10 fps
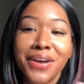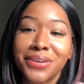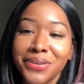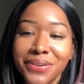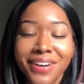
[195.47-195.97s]

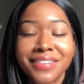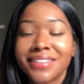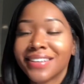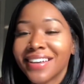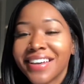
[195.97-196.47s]
you, and I was
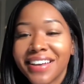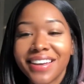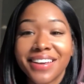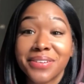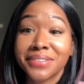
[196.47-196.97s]
like, yeah, and
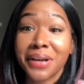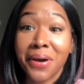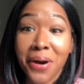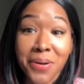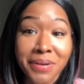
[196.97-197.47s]
it was like,
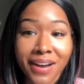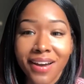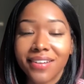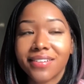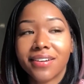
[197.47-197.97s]
oh my
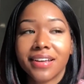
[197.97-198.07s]
god, you know,